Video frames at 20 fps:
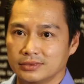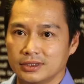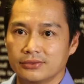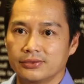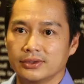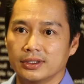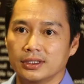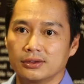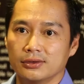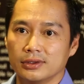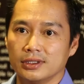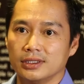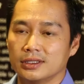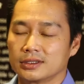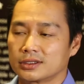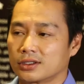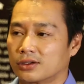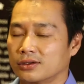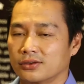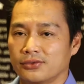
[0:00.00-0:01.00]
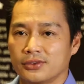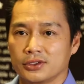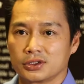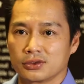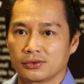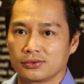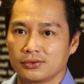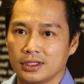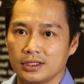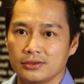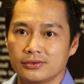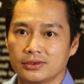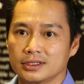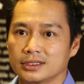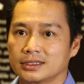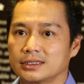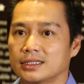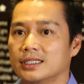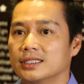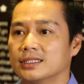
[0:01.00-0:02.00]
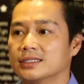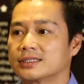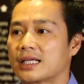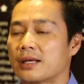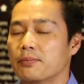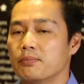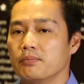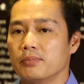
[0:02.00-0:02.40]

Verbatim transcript: different ingredients, artificial flavors, things that